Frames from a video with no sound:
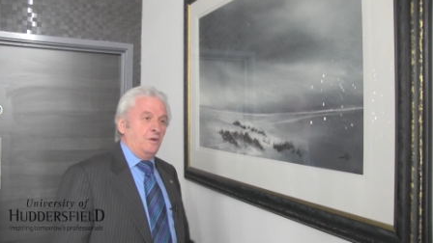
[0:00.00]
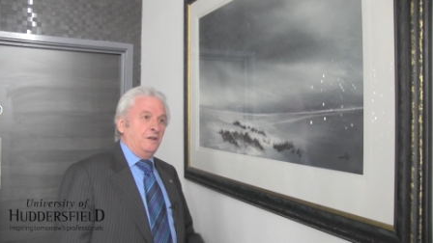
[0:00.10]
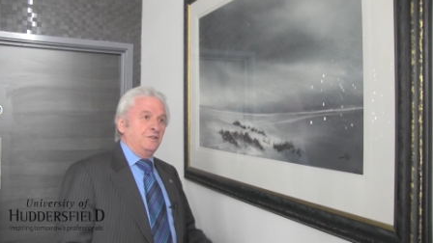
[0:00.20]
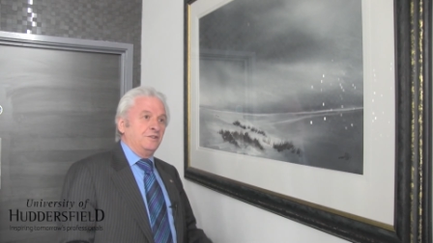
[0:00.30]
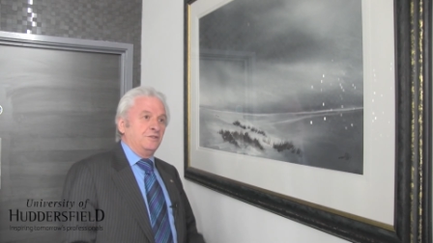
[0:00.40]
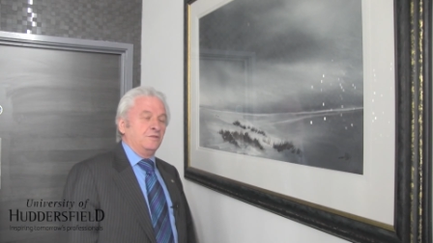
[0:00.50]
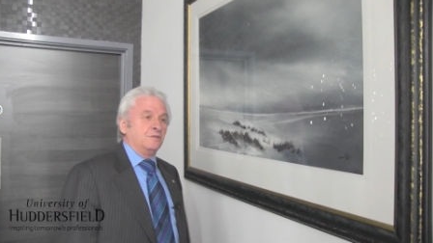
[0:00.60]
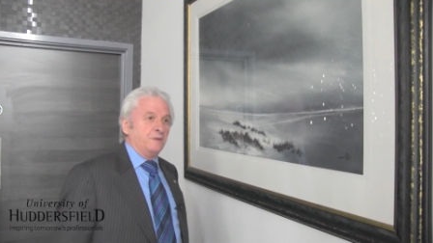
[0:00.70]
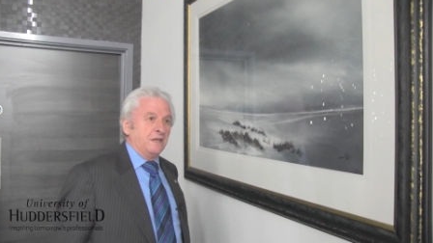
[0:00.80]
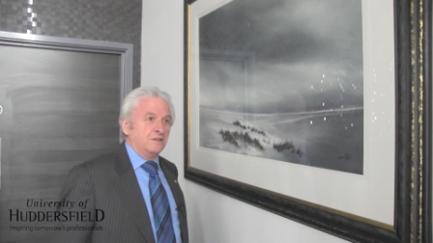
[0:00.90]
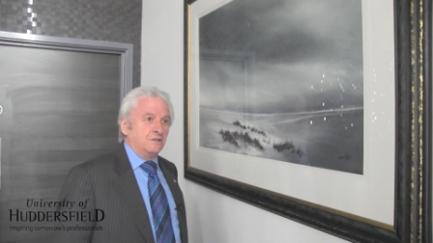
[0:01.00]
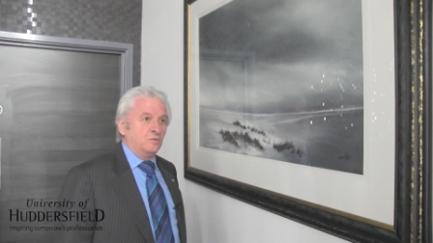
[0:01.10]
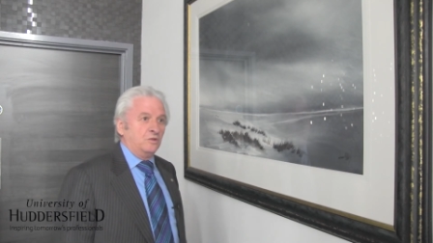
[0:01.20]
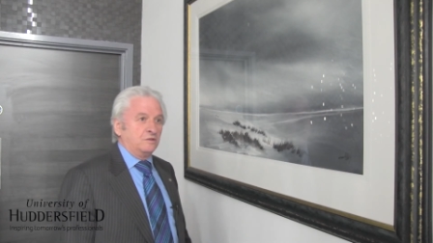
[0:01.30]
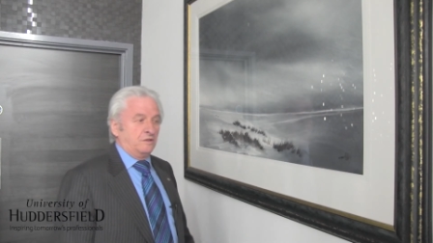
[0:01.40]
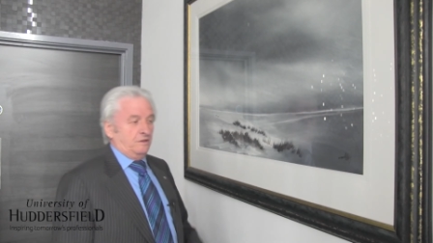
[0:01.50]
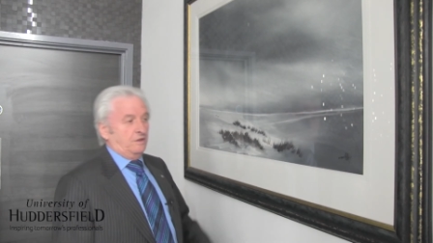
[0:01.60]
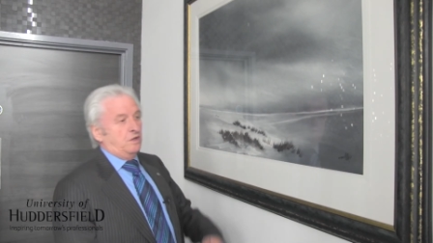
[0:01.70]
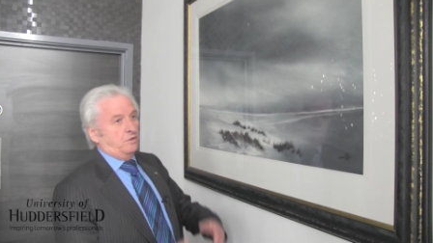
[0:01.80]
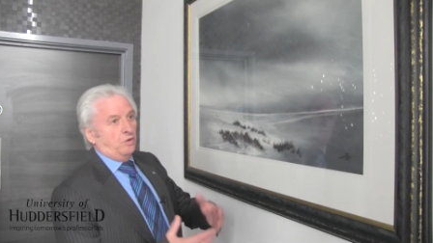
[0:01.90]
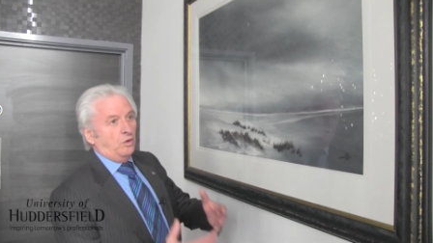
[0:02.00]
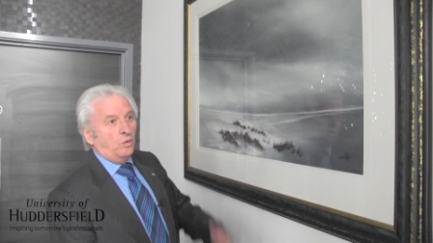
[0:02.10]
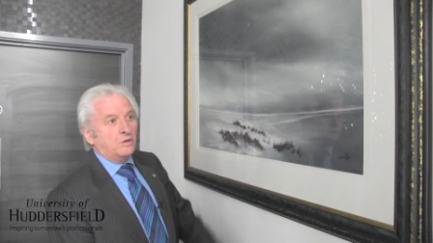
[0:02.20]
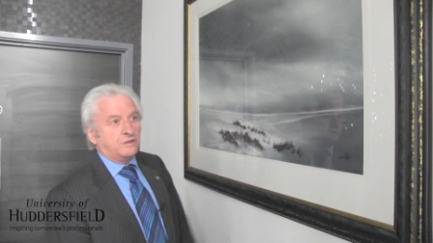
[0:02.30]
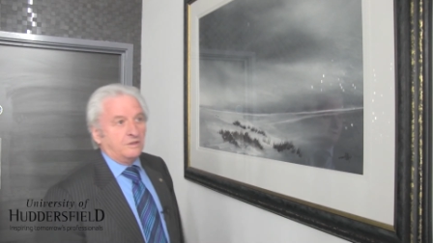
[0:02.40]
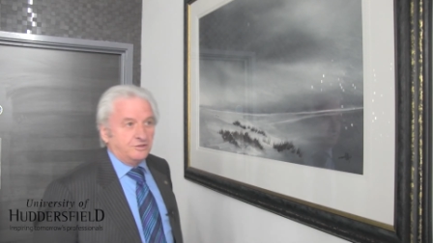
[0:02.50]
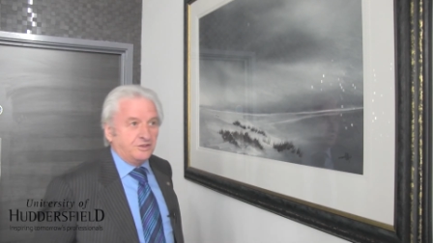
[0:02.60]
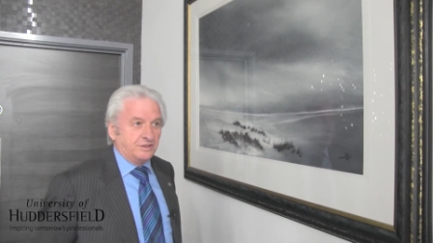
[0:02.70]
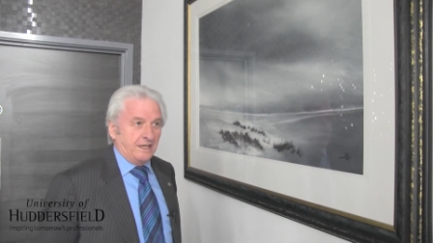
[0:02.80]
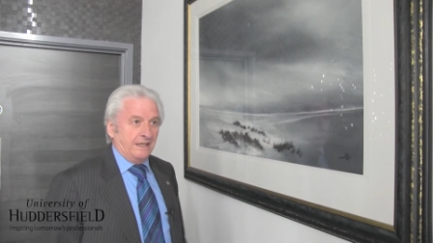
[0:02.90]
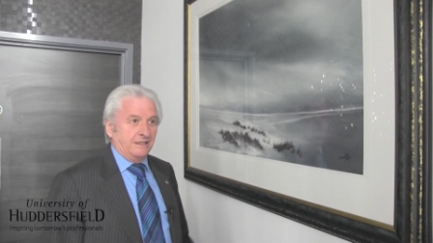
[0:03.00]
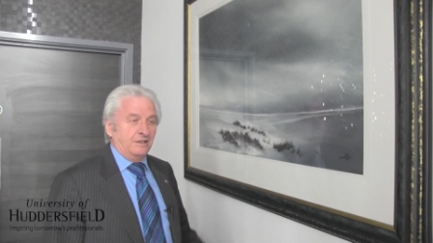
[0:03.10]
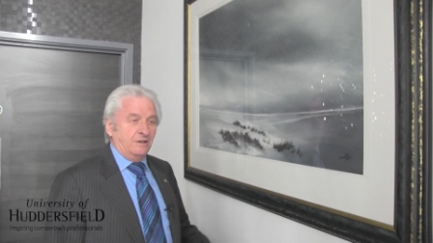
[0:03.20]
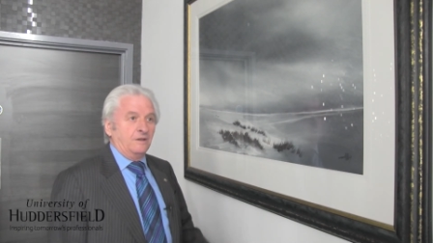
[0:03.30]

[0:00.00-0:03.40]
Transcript: Royal Institute of Painters and Watercolor, Royal Watercolor Society and